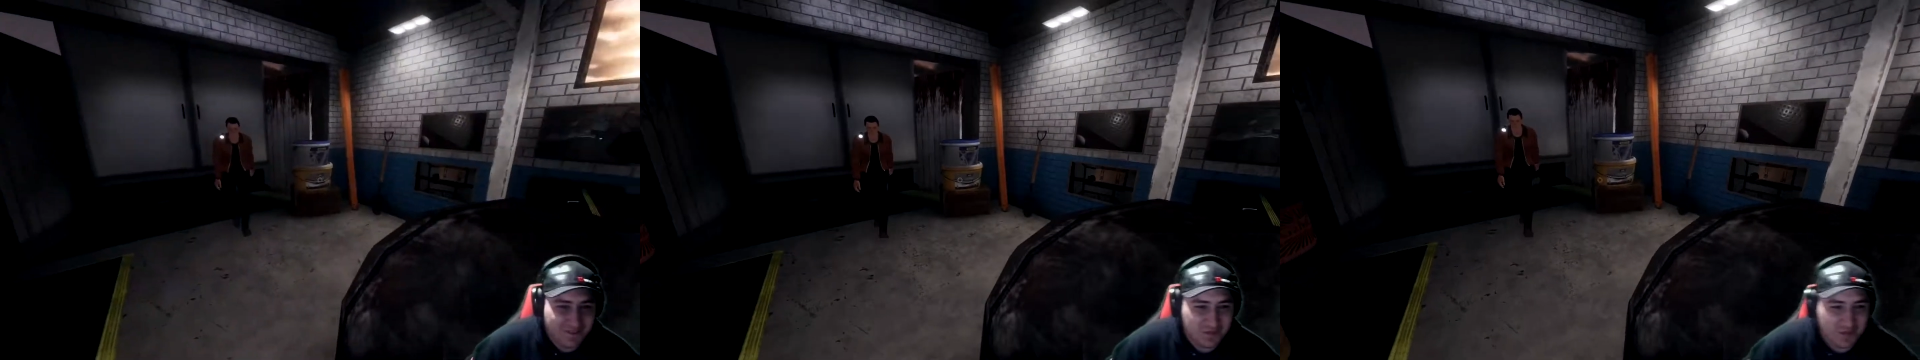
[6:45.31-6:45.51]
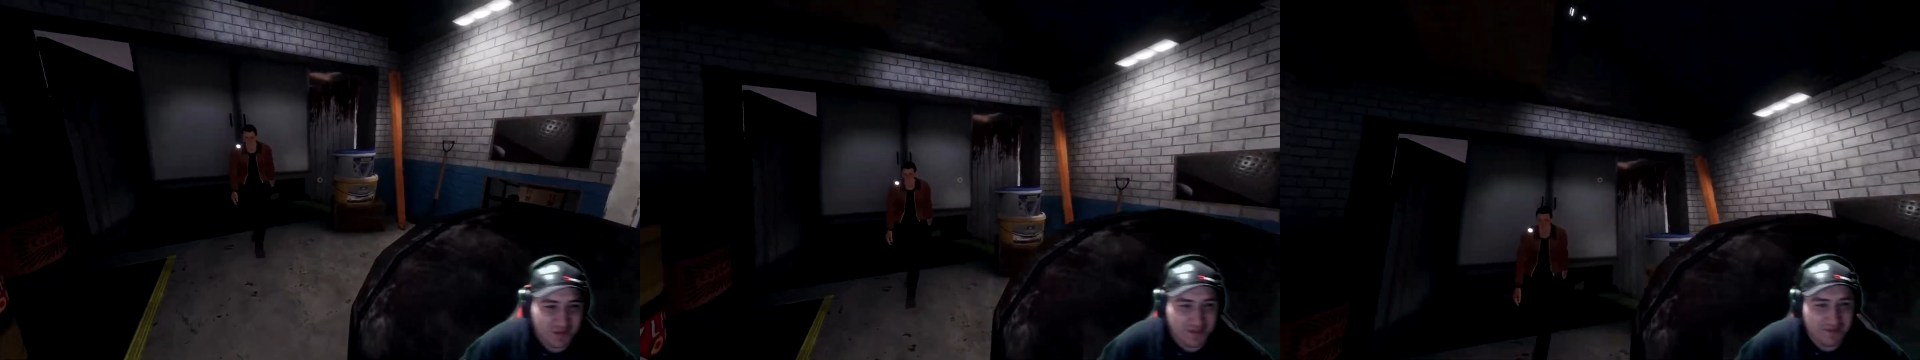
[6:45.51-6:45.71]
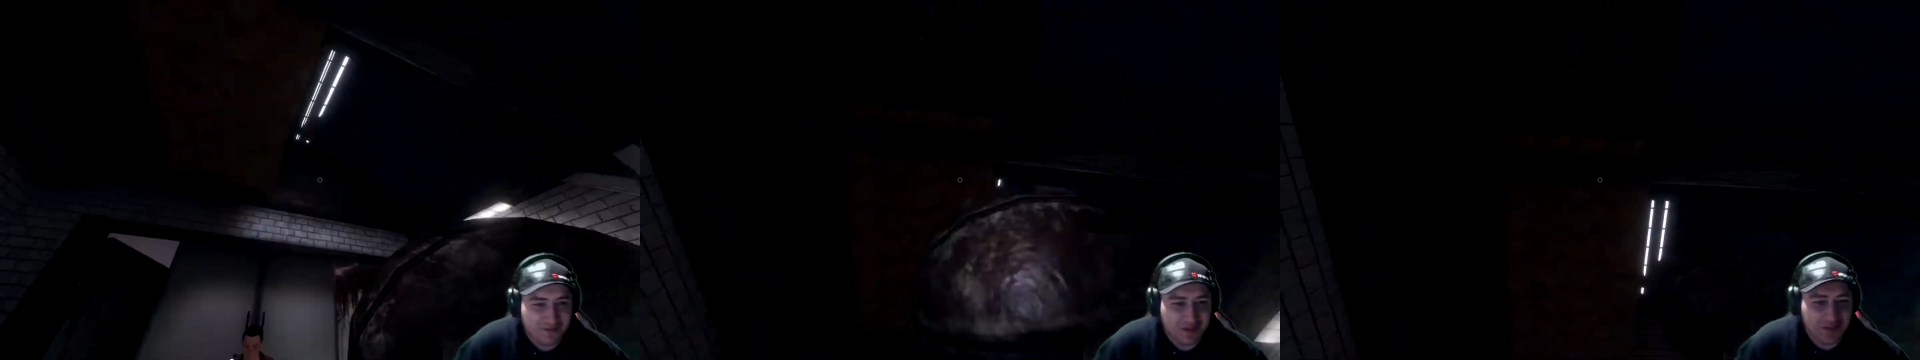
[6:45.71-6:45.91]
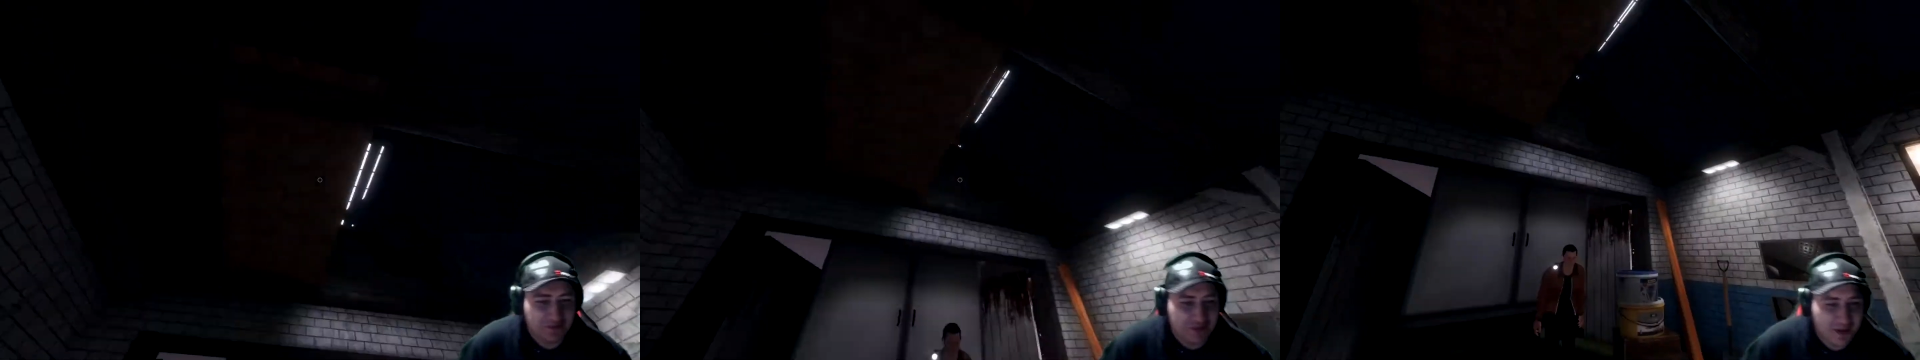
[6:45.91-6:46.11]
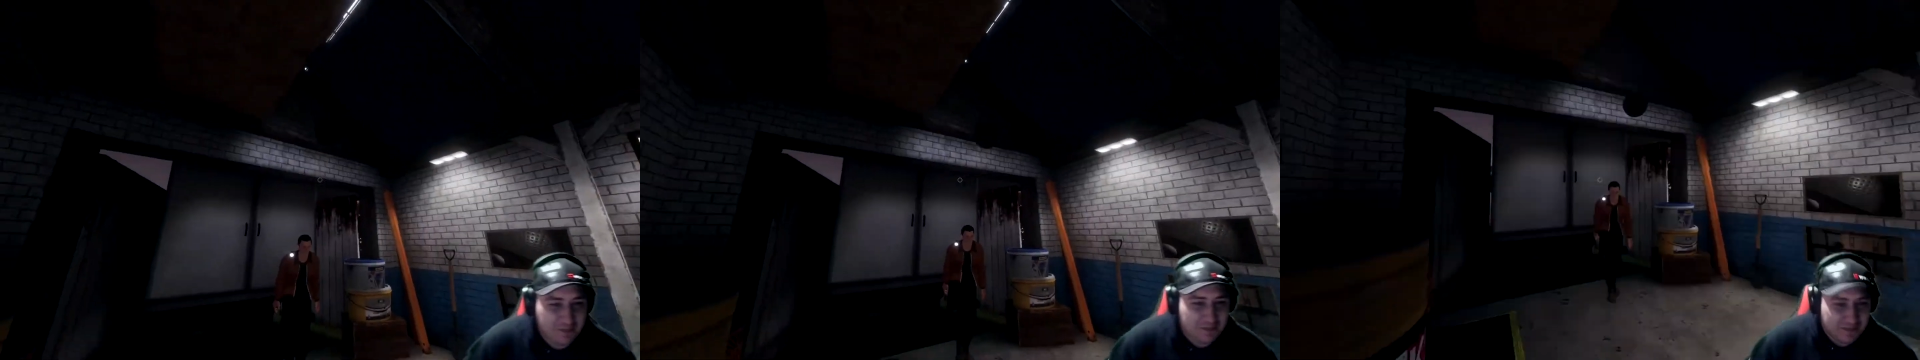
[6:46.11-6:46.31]
oh, oh,
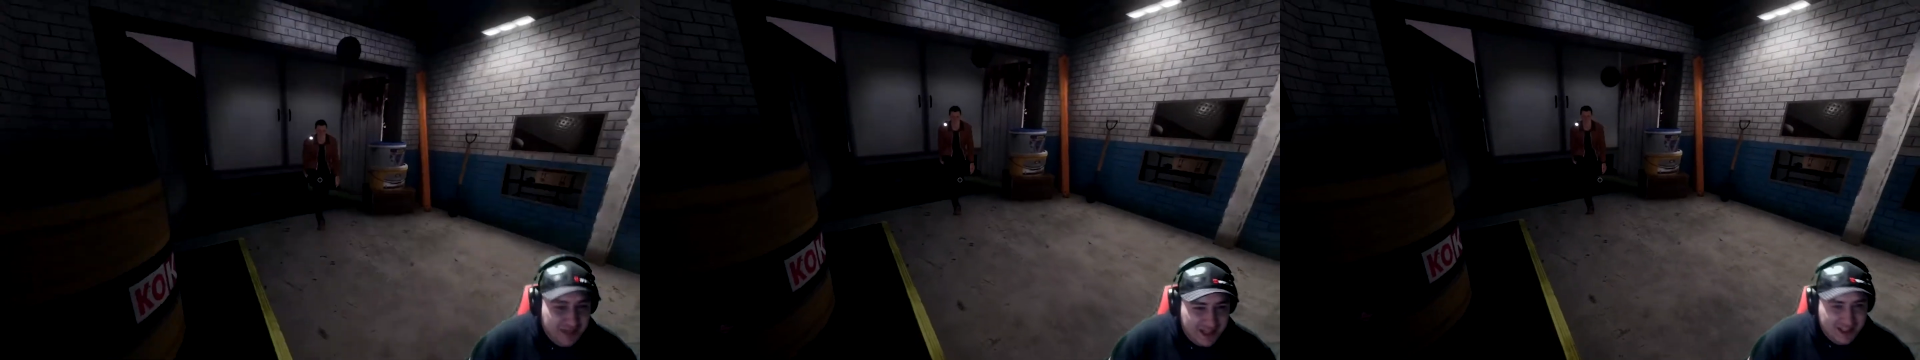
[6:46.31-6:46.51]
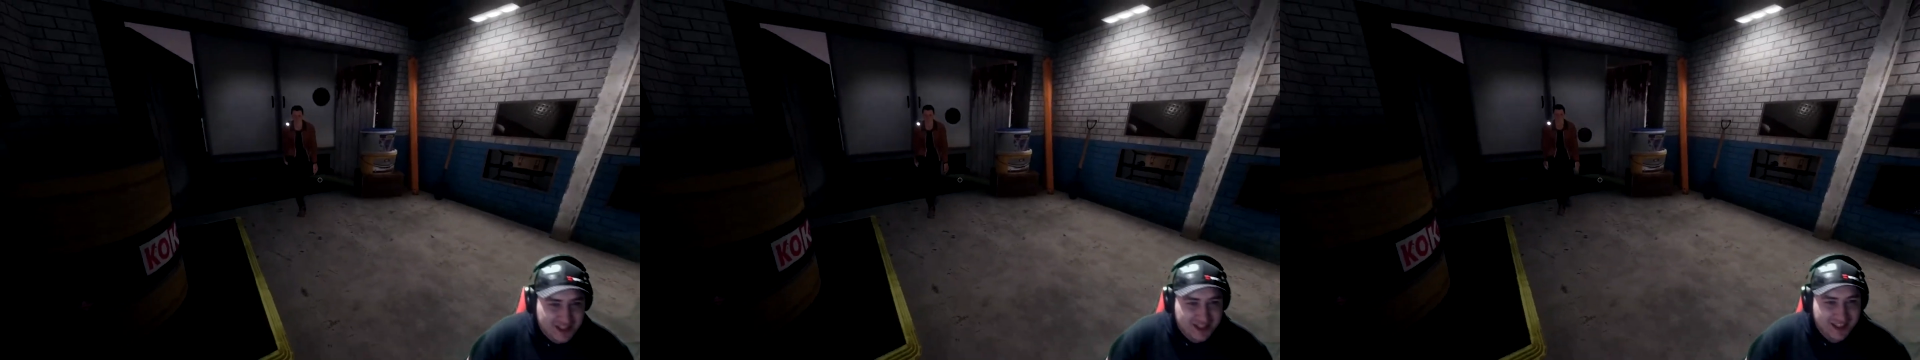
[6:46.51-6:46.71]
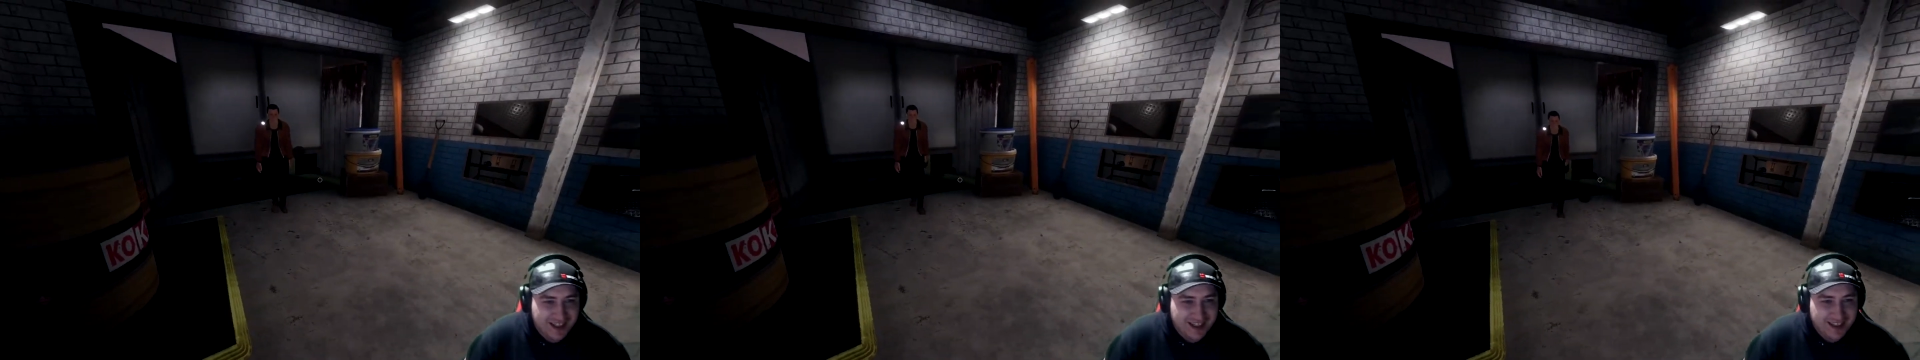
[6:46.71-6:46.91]
oh! Yes!